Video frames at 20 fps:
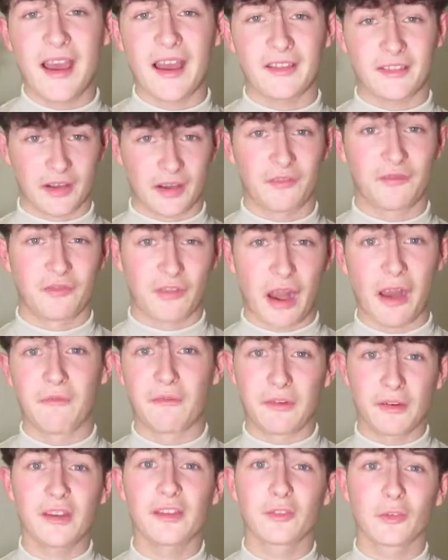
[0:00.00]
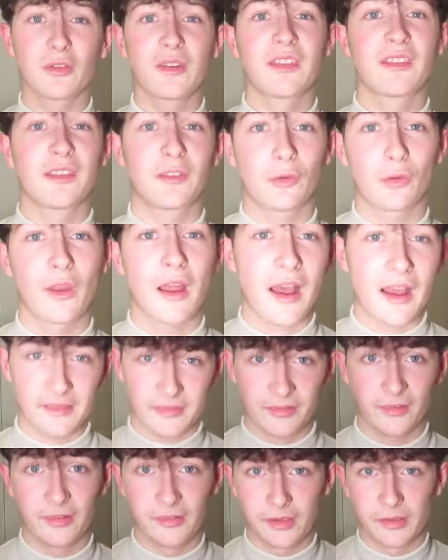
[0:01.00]
And I, I really do need to do
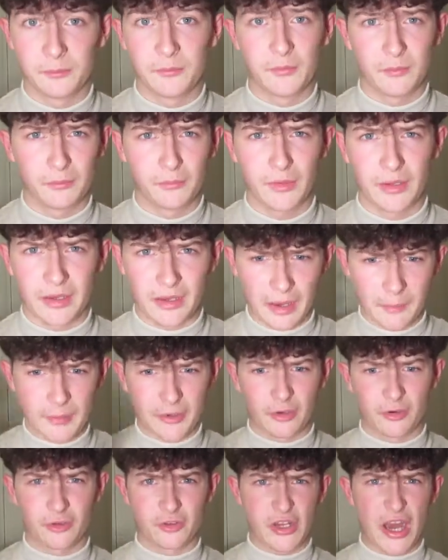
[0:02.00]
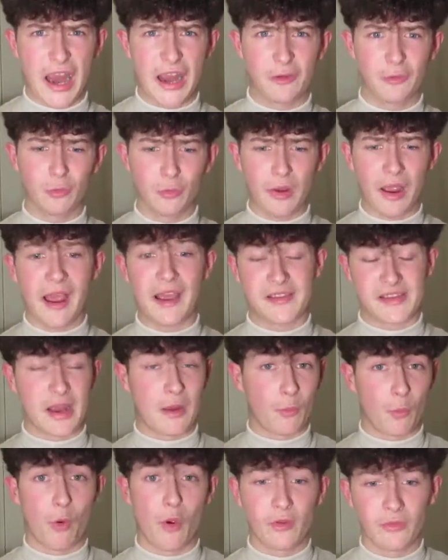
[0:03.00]
that to like a bigger channel as
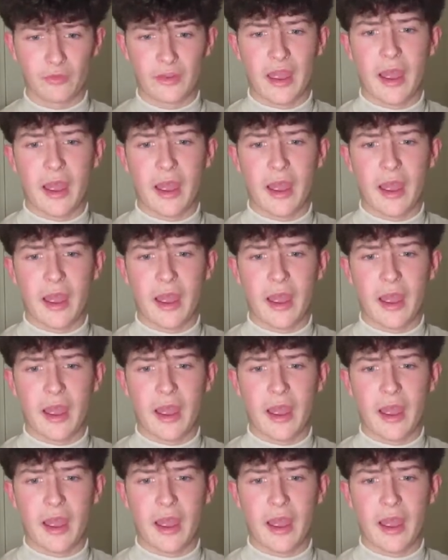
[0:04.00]
I want.